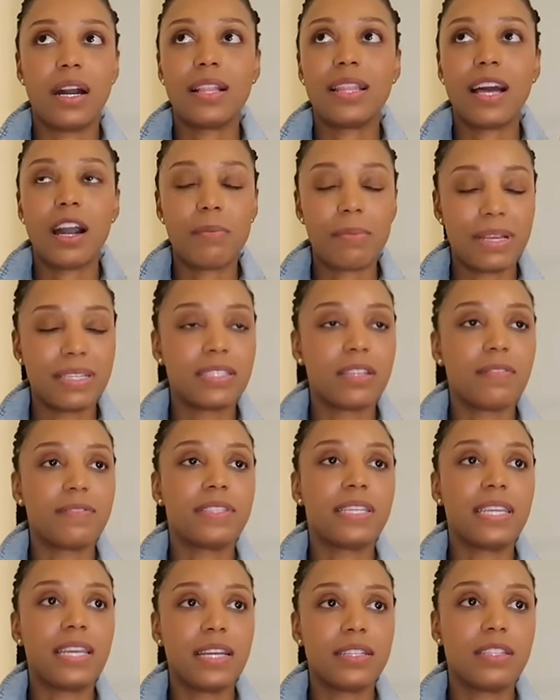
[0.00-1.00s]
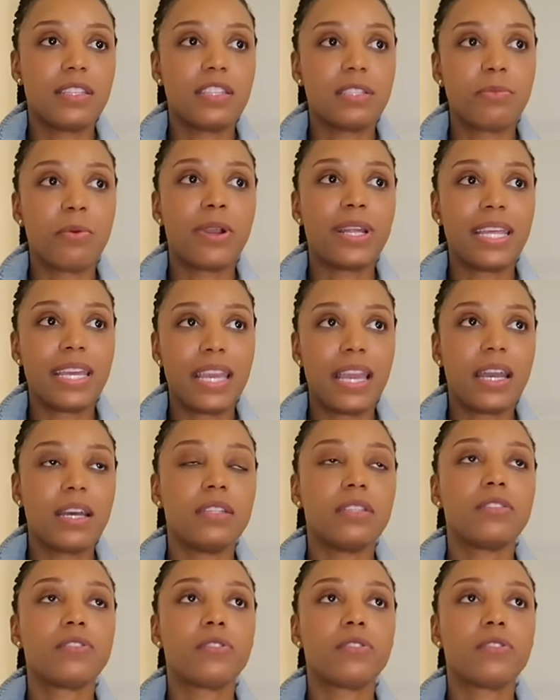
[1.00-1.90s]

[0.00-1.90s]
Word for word: allow myself to get to this point again.